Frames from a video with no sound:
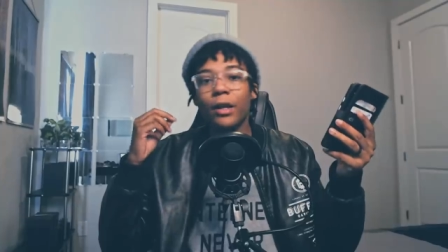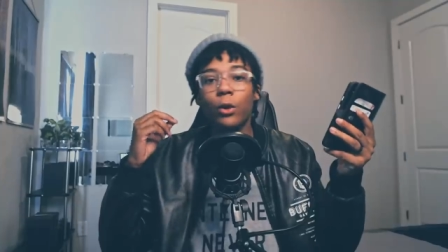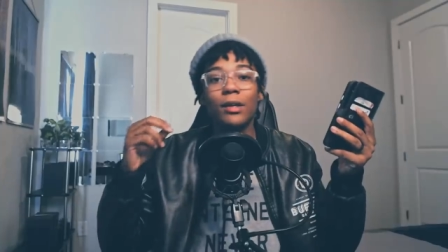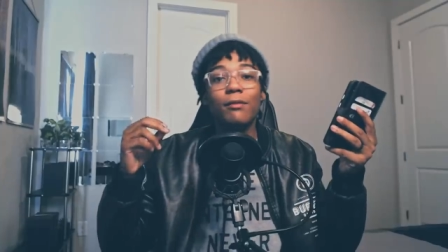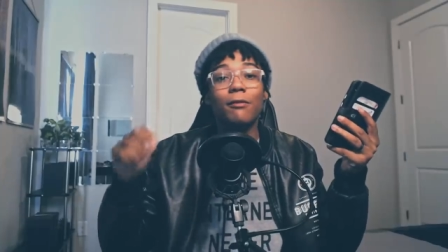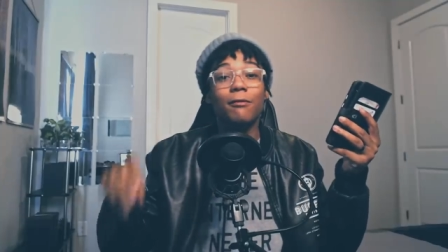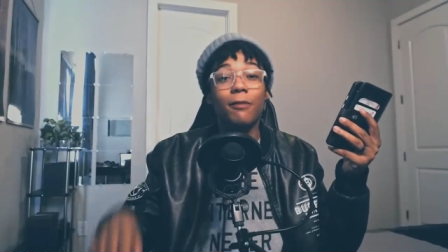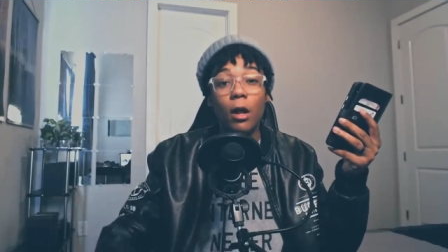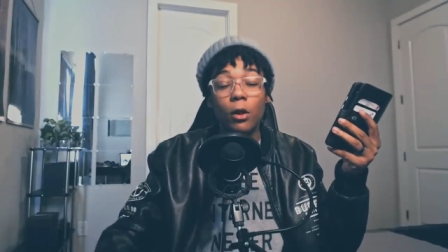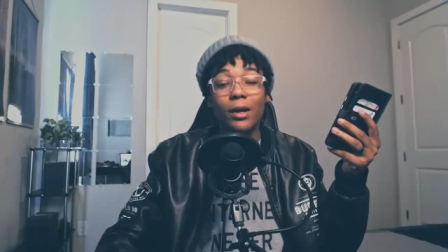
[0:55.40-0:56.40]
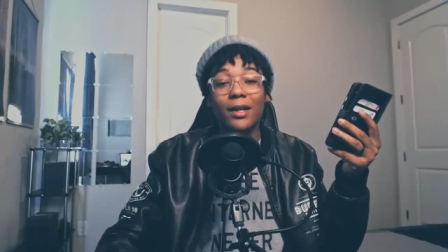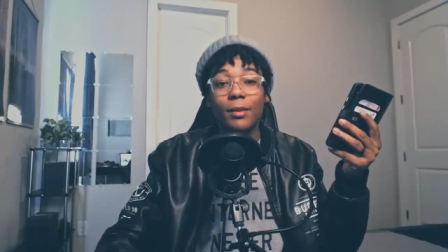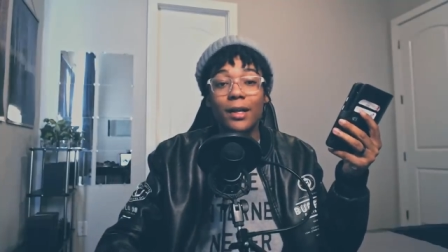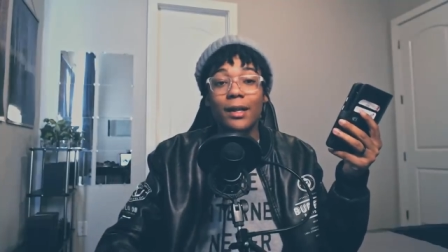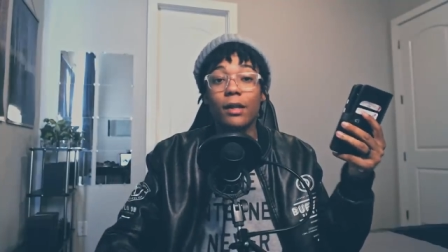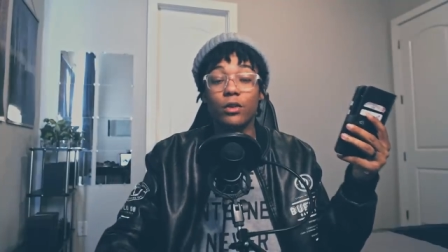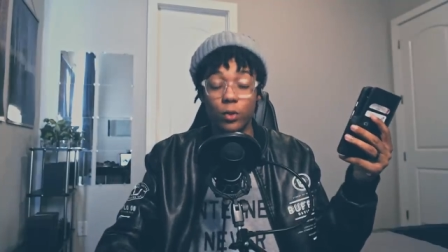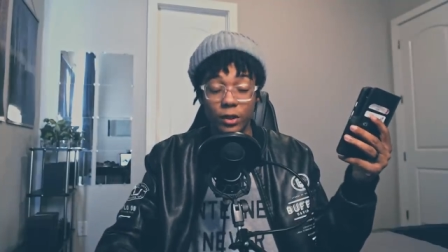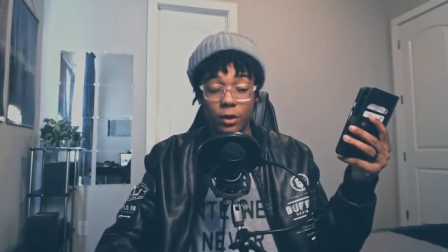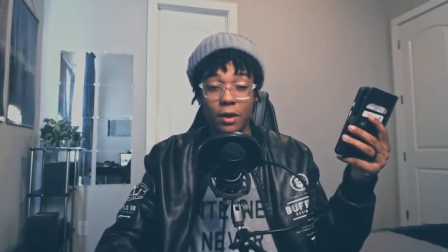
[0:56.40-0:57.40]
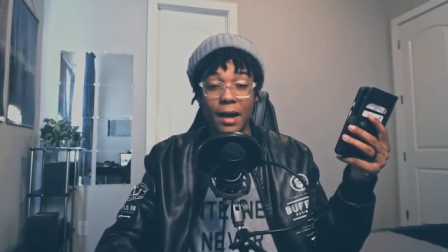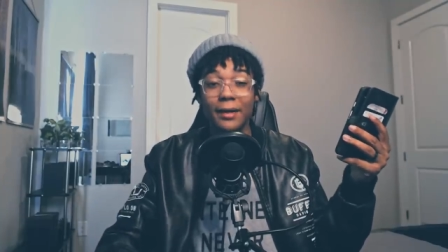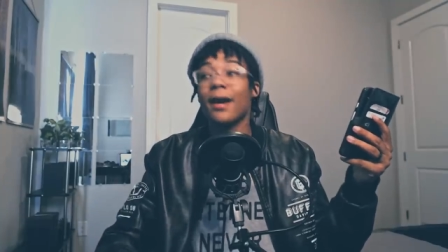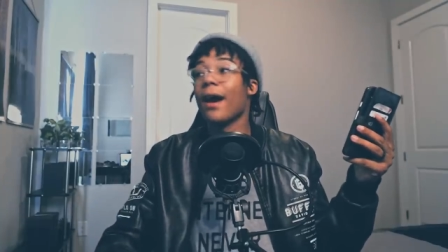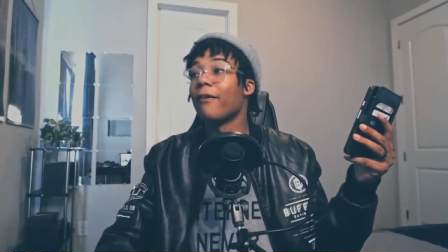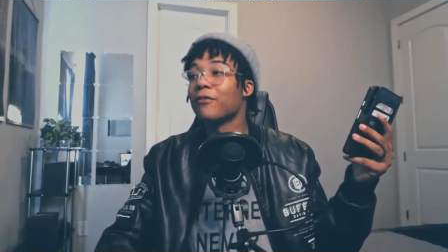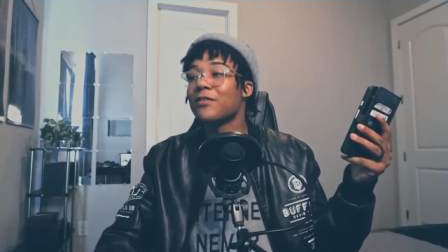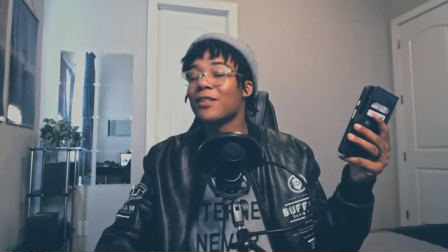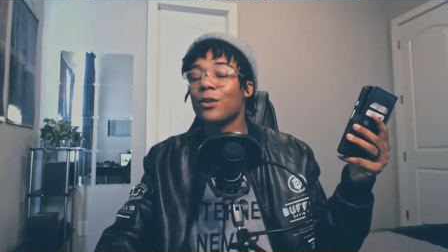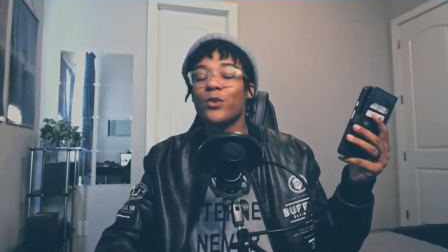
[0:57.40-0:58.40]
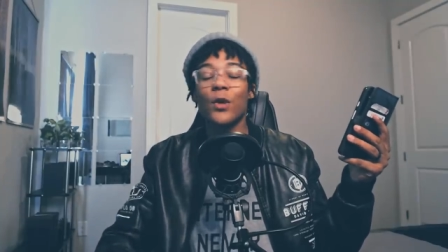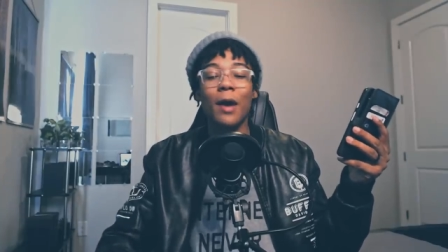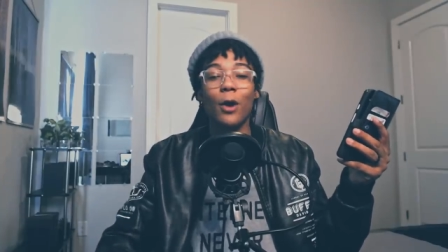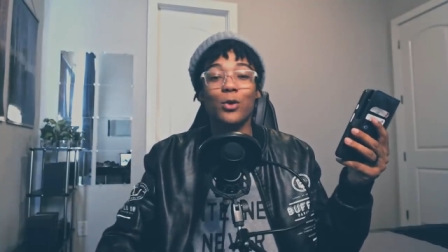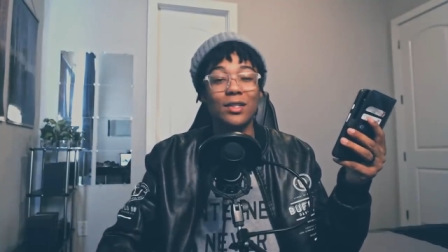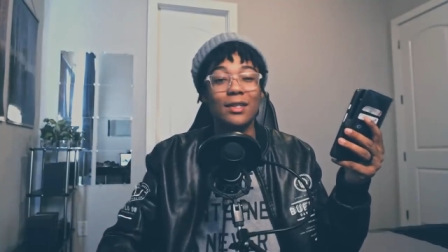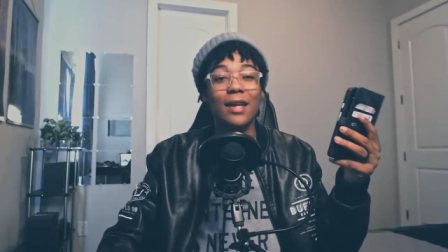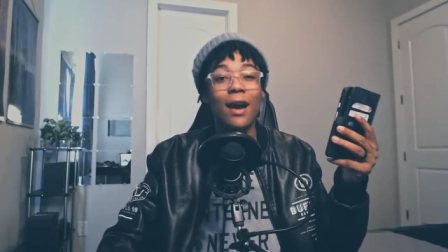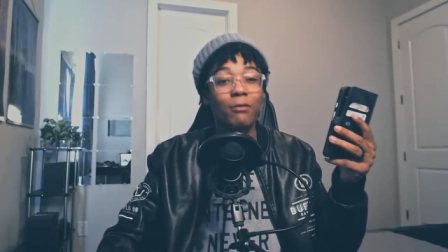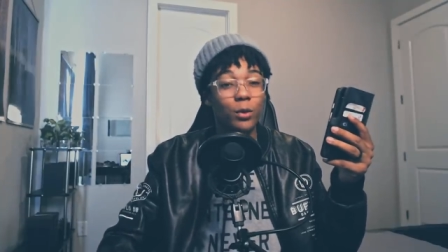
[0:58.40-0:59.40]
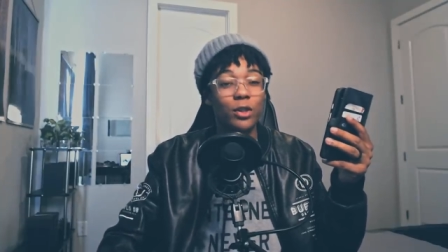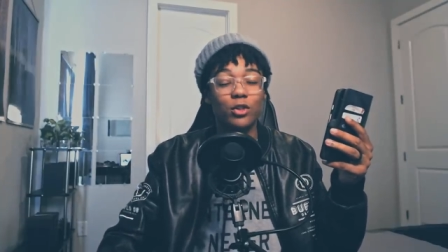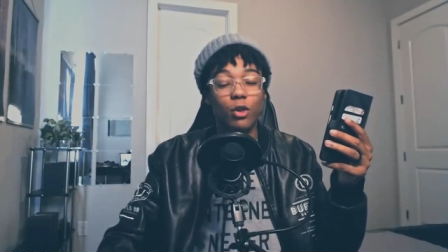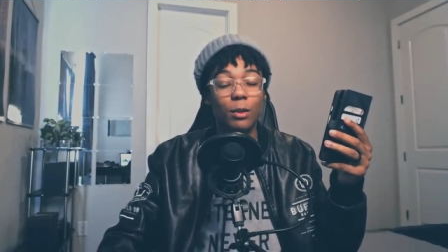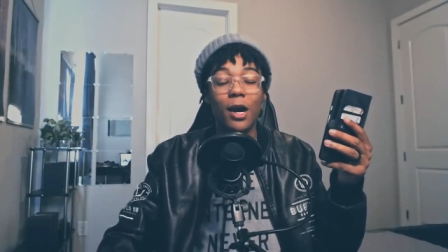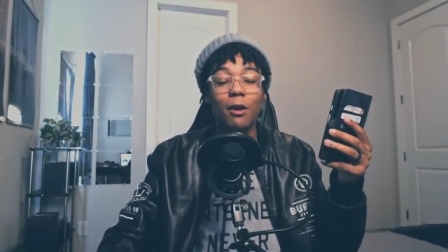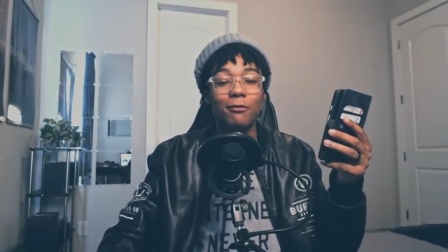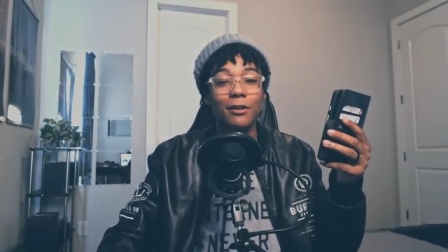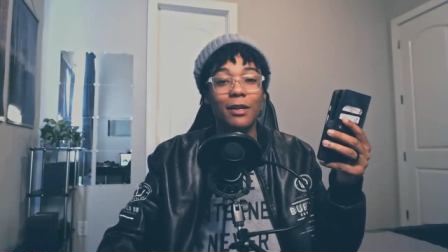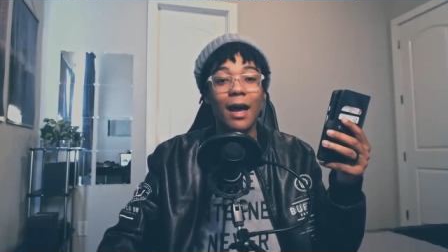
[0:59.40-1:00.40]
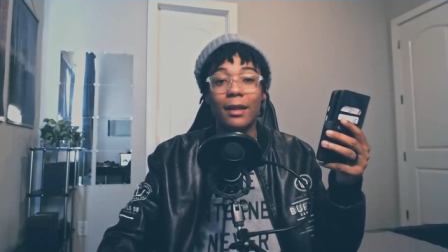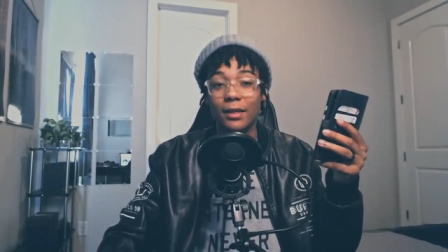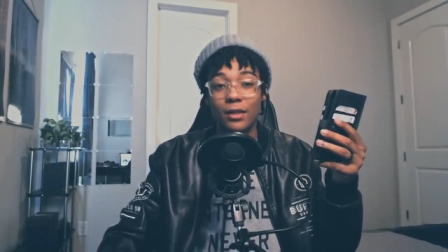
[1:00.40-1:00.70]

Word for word: I don't even follow anybody on Twitter, and yet I've still somehow seen everyone's Grammy outfit at